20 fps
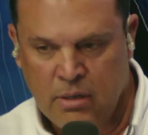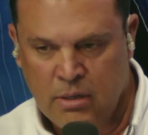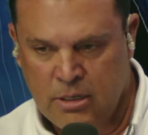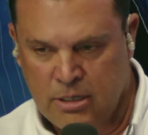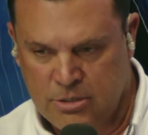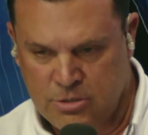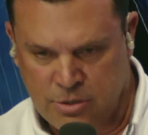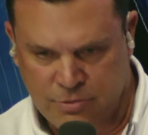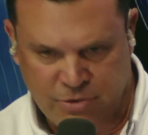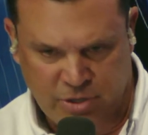
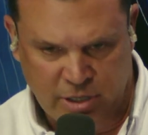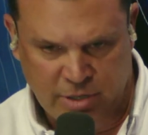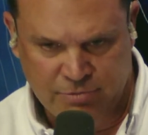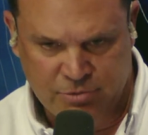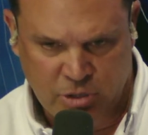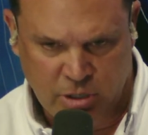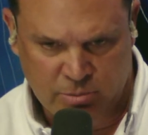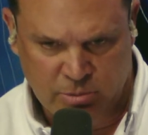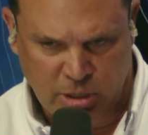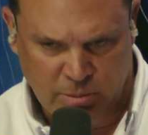So if you love
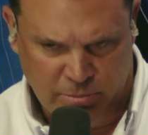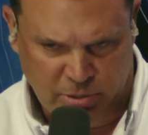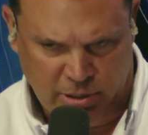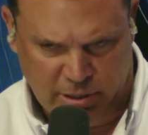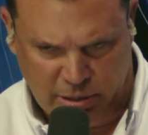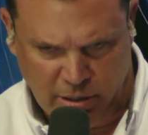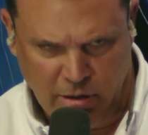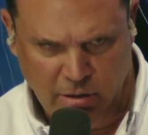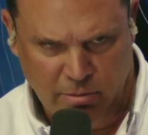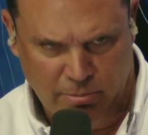Trump, don't be
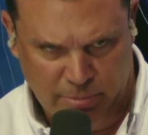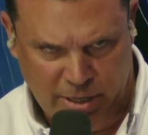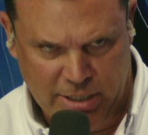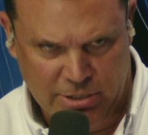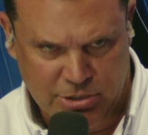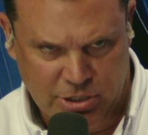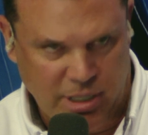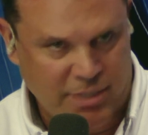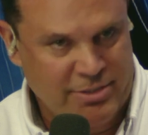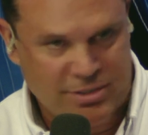like, oh man,
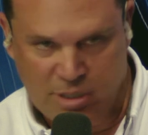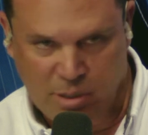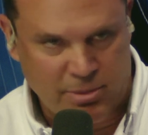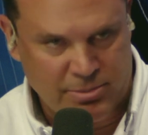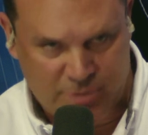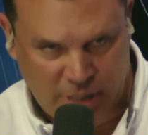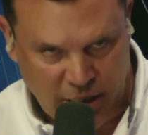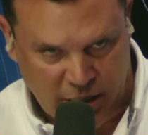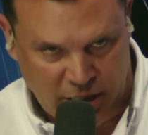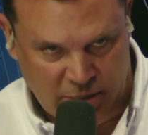it's not what I'm
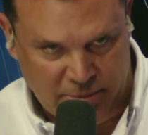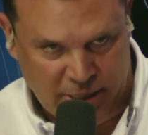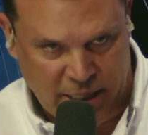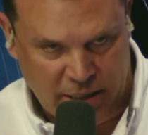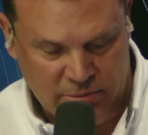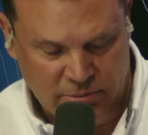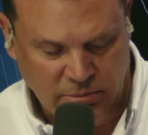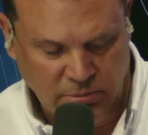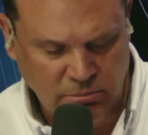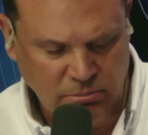talking about.